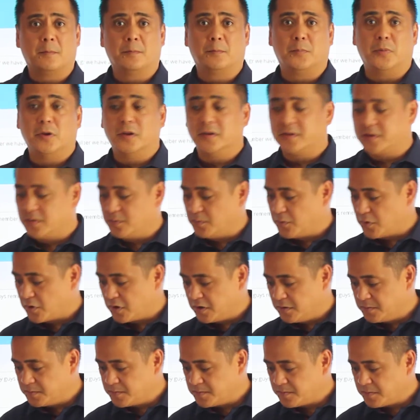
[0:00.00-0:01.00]
bulletin board.
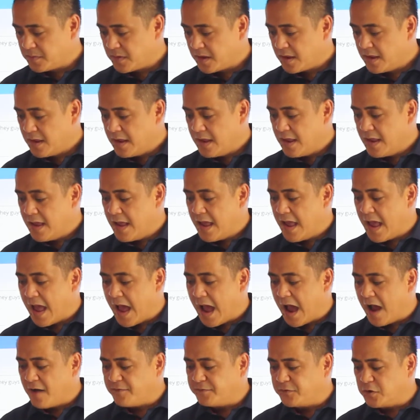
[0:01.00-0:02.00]

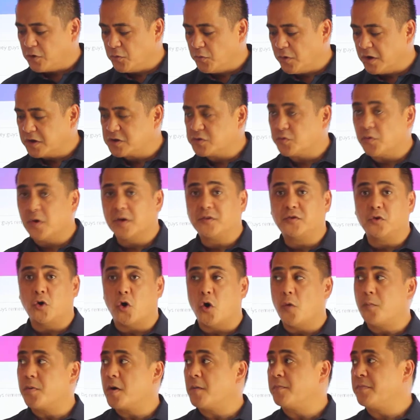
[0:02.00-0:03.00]
After which, once you
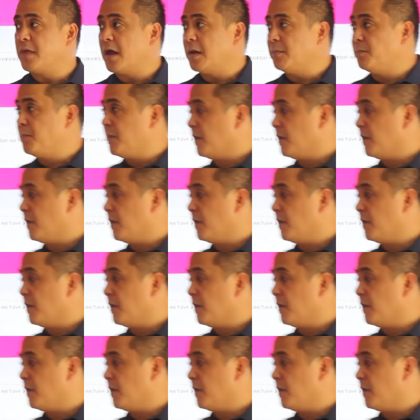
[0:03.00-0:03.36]
open up that